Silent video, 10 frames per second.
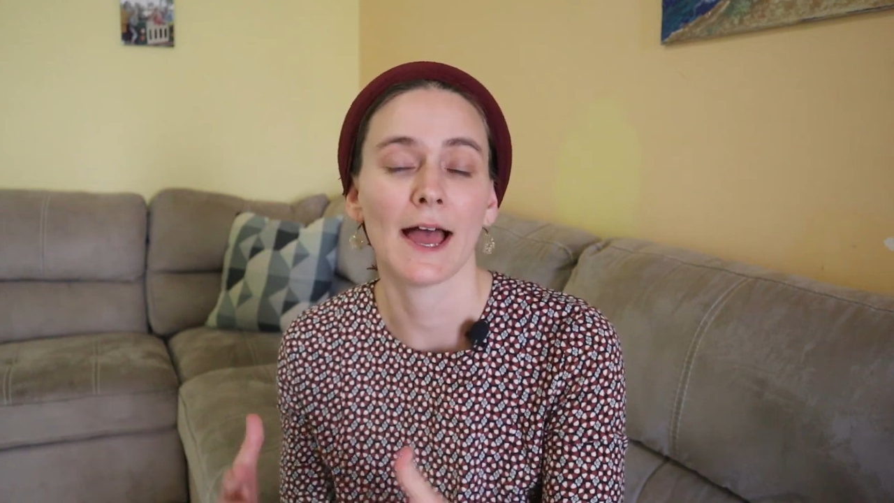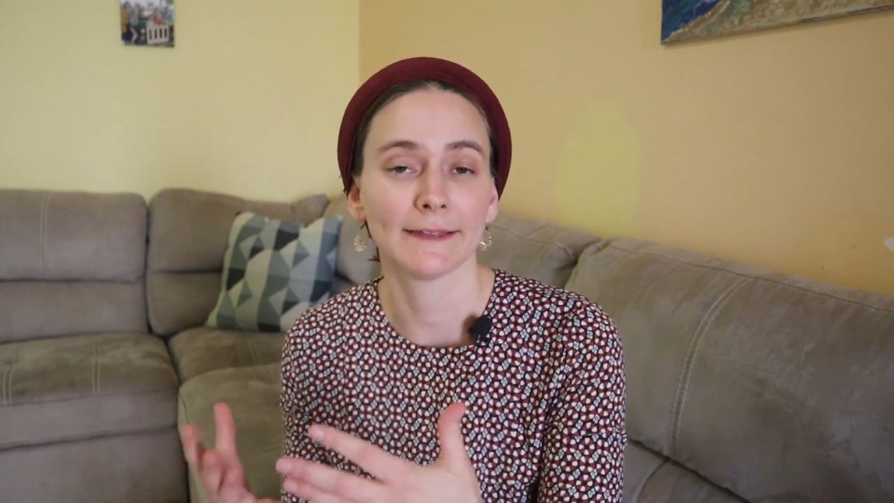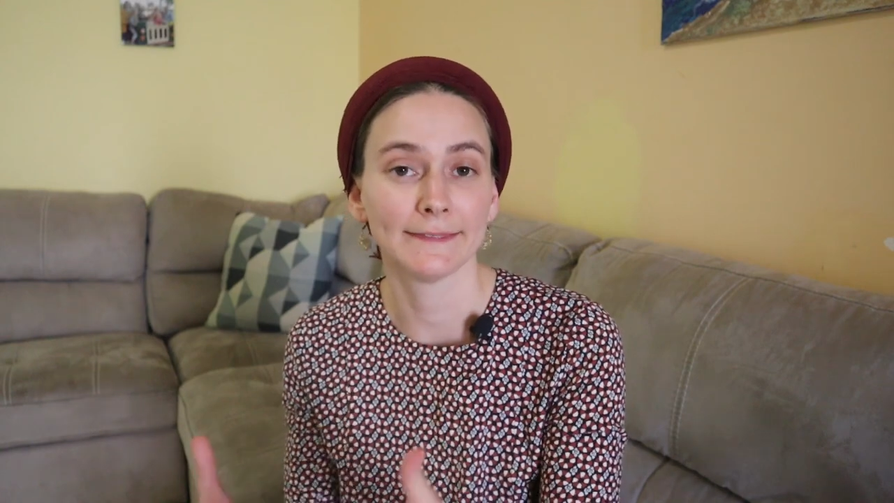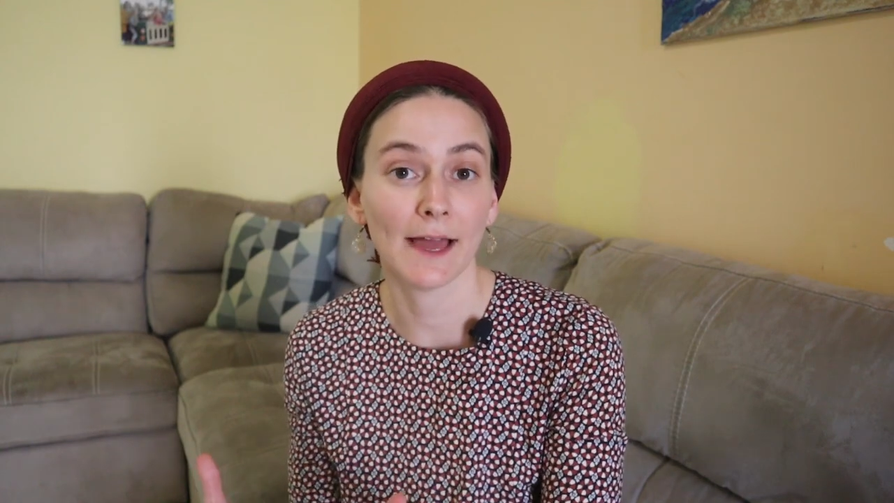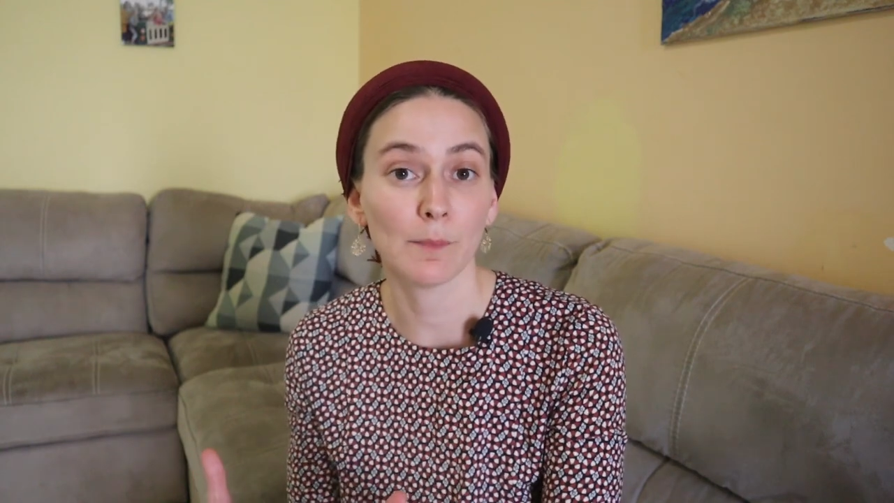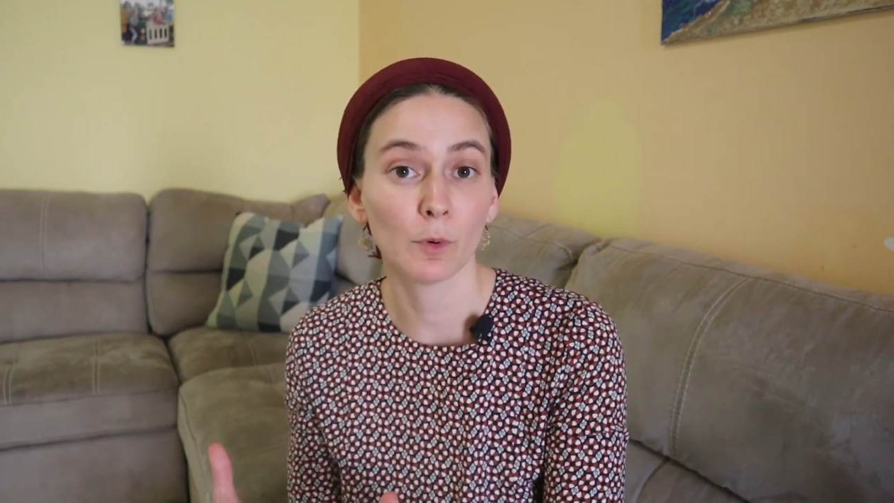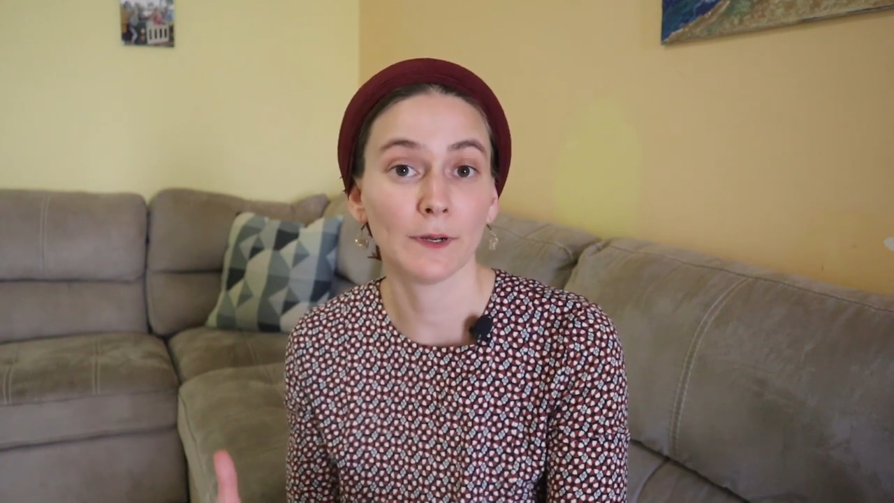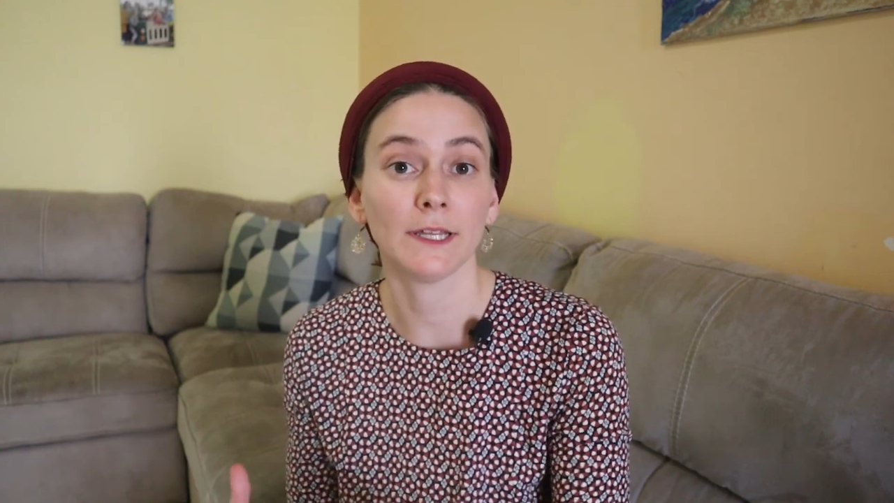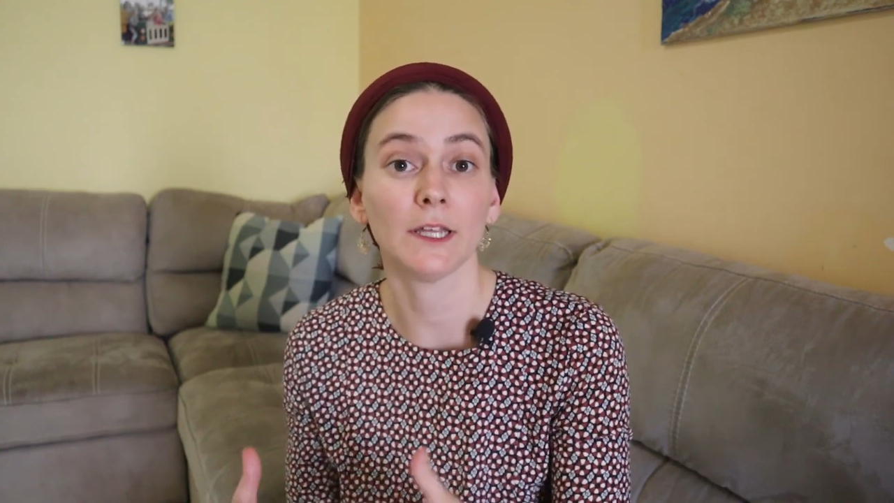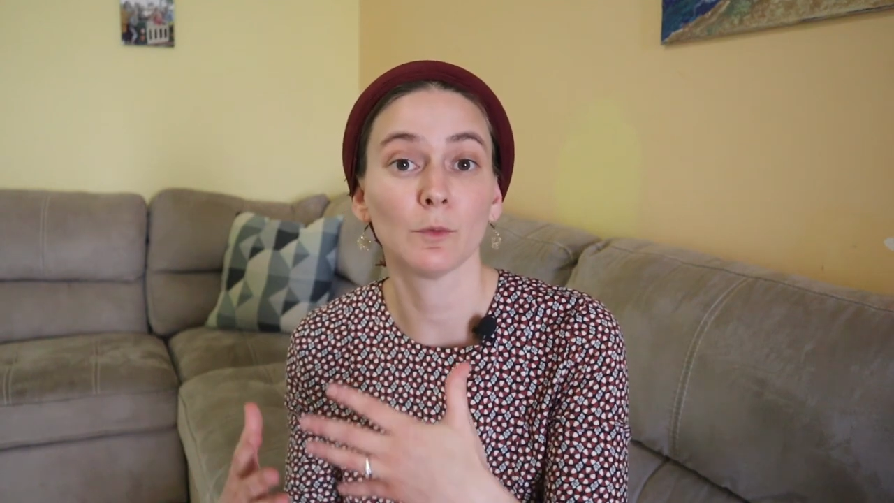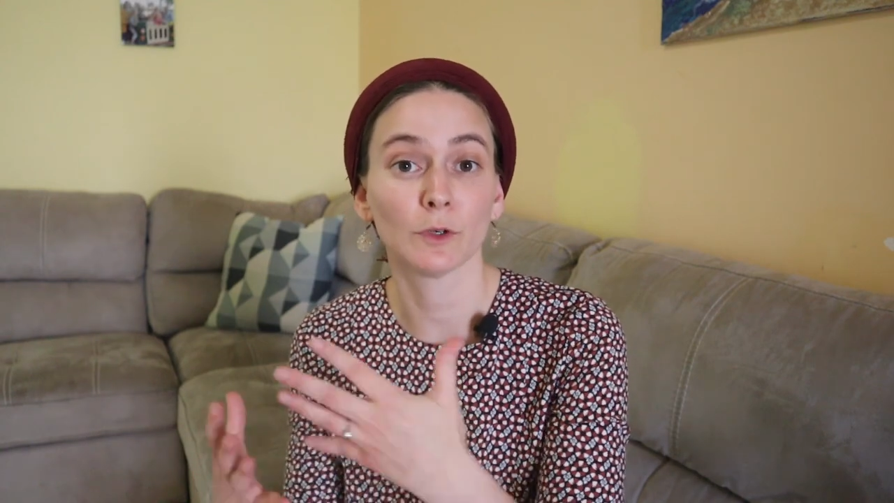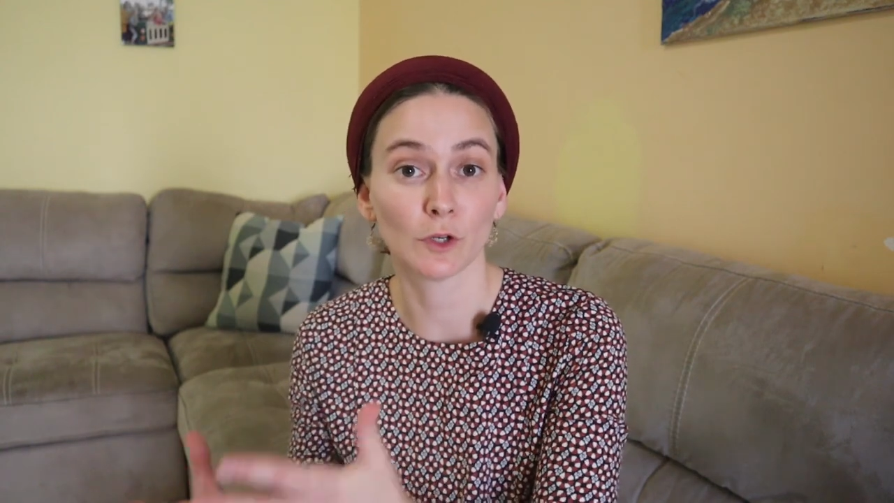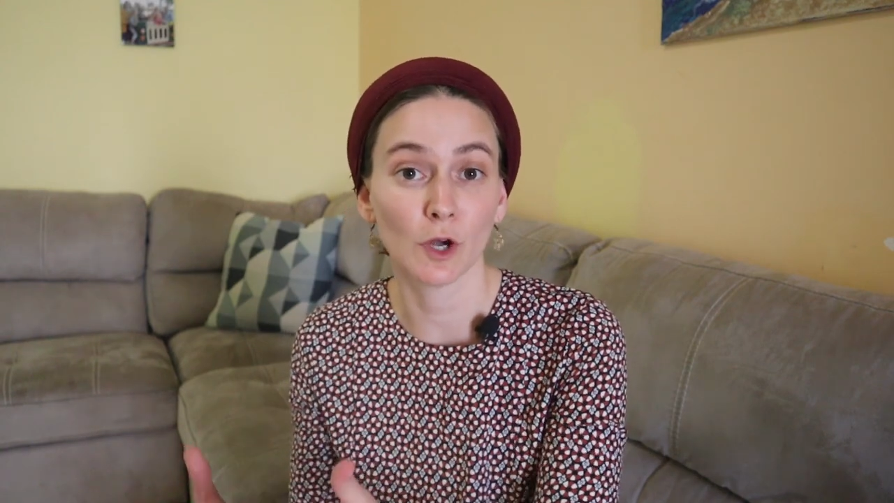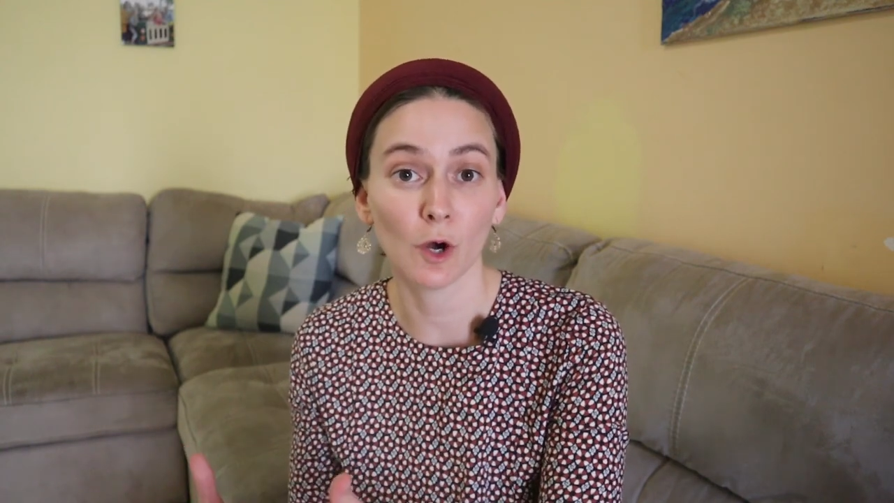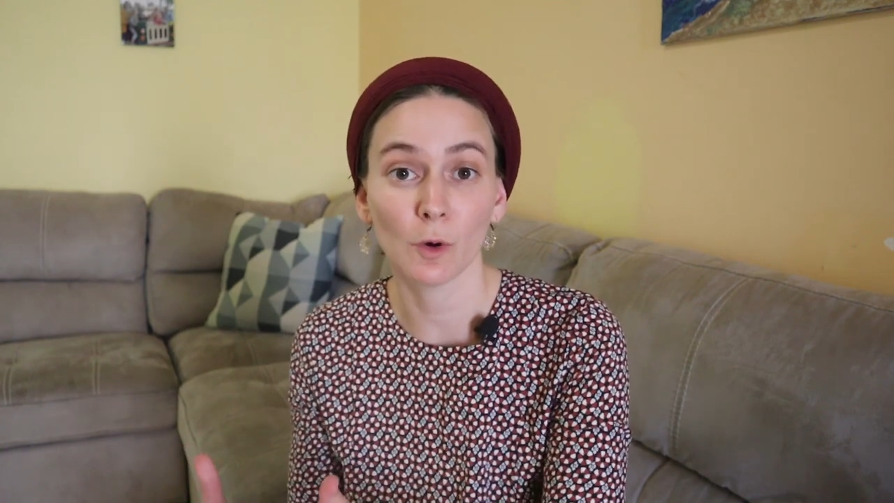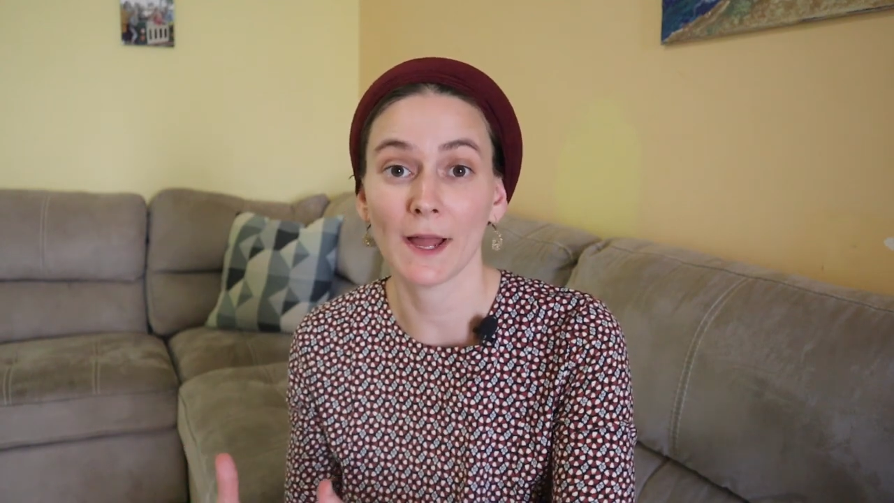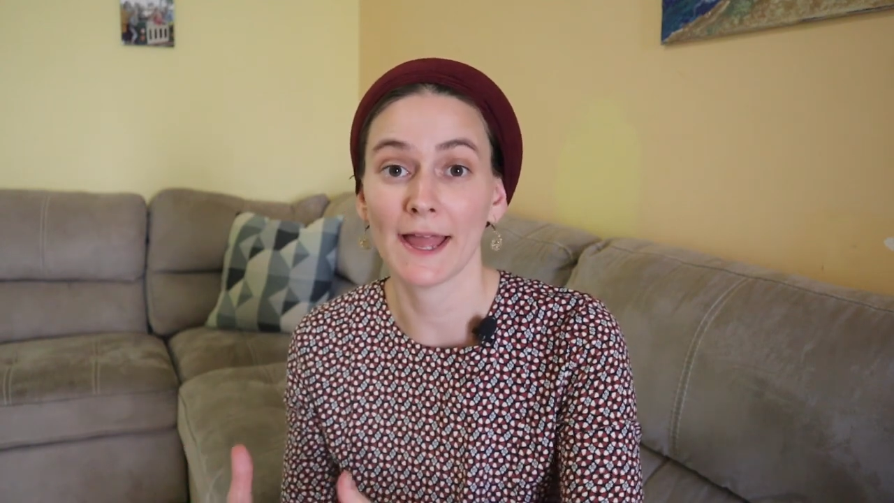At that point, he would go